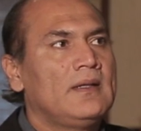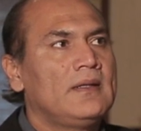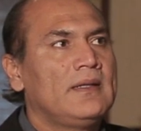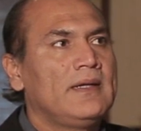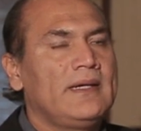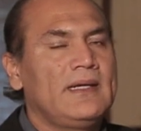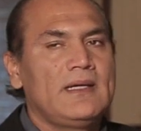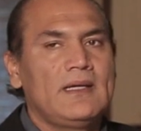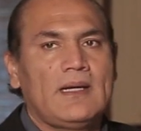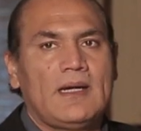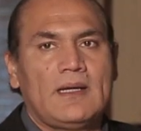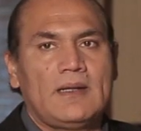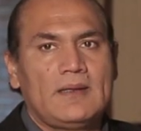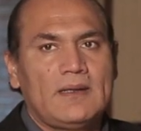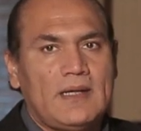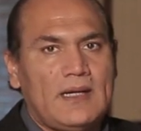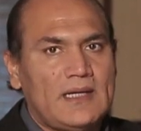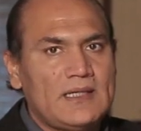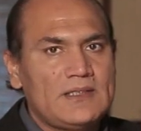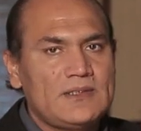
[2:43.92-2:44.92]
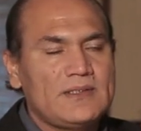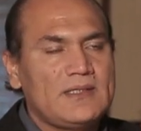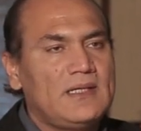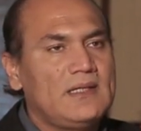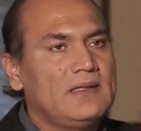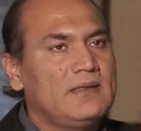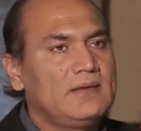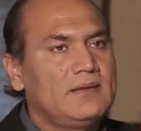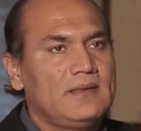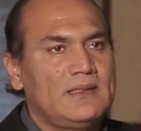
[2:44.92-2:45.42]
Again,
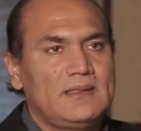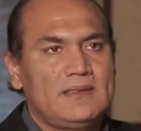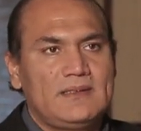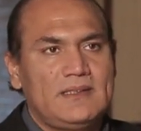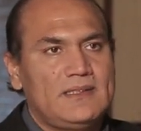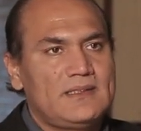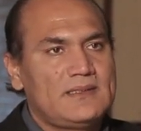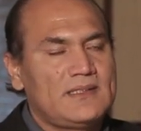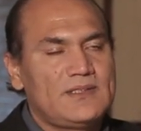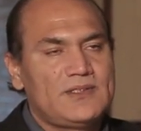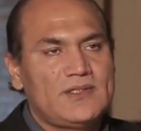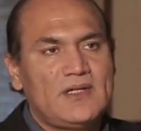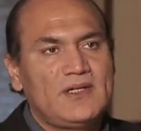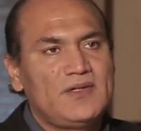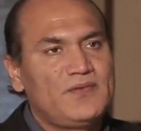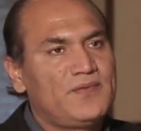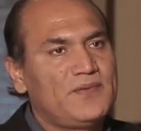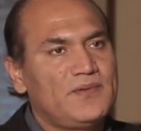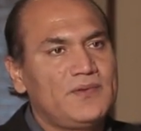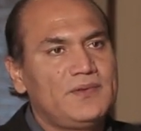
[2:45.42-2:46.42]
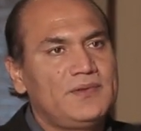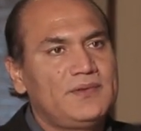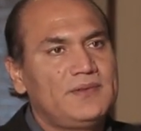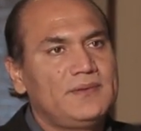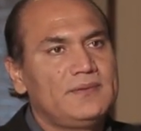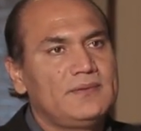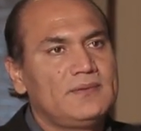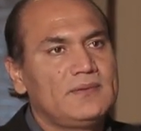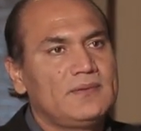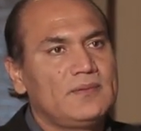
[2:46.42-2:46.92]
aajkal it's a junk food.
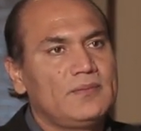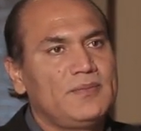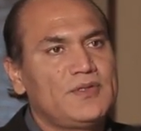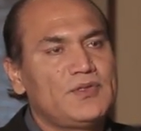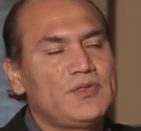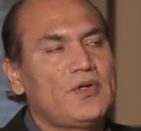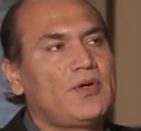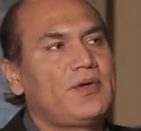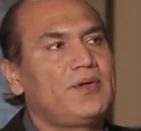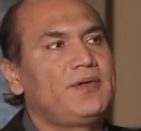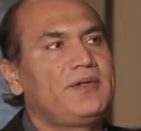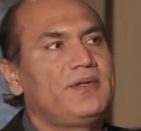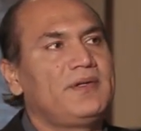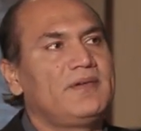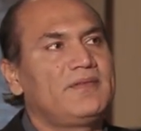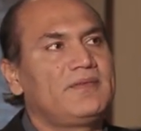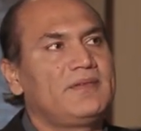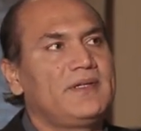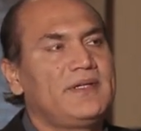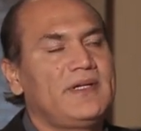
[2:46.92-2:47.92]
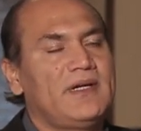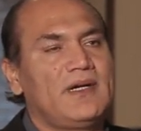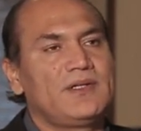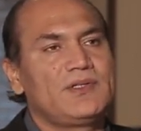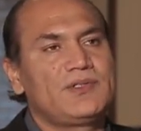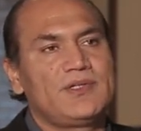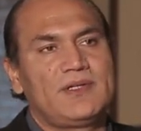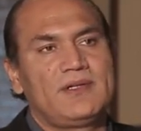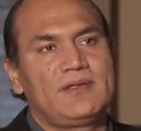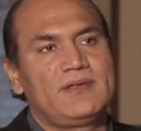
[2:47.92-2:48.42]
Majority of the young
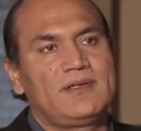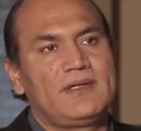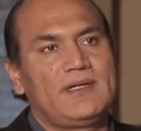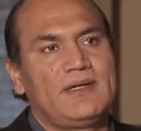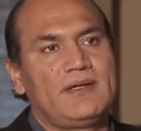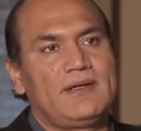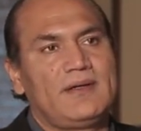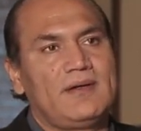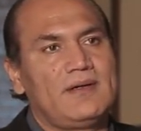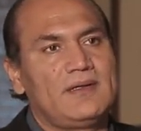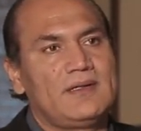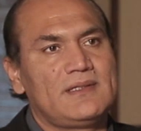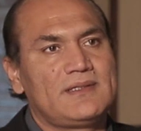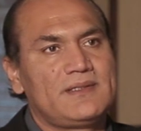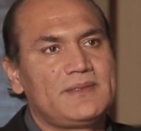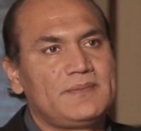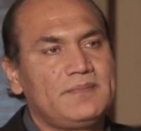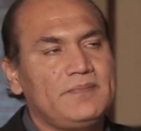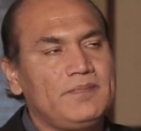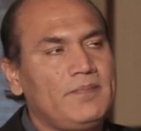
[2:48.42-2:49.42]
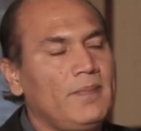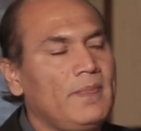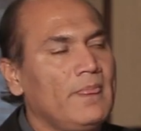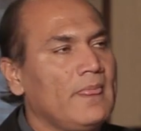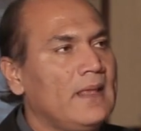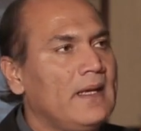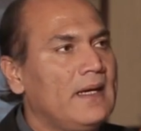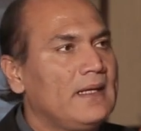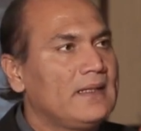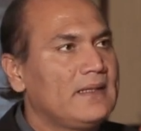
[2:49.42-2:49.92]
children and adults,
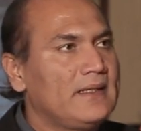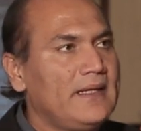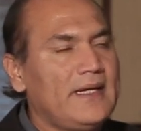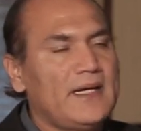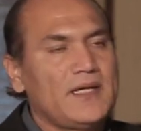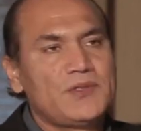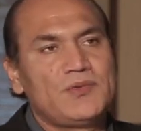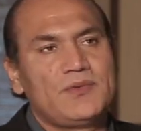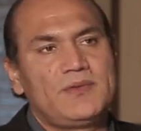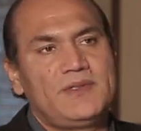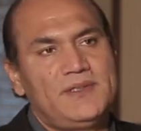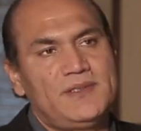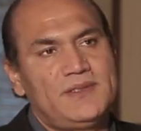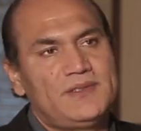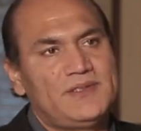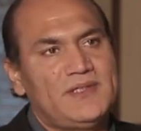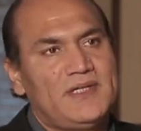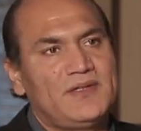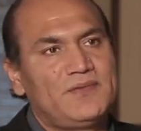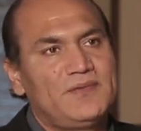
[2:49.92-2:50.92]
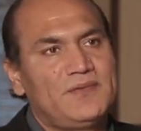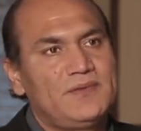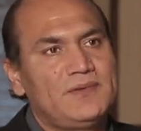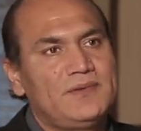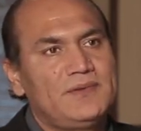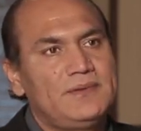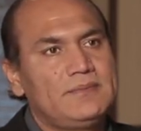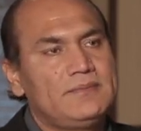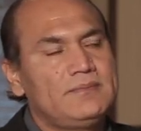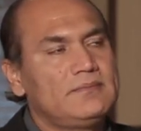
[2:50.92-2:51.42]
they actually eat junk
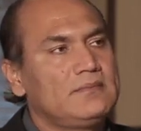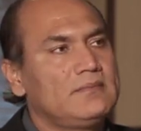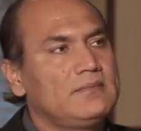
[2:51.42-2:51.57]
food.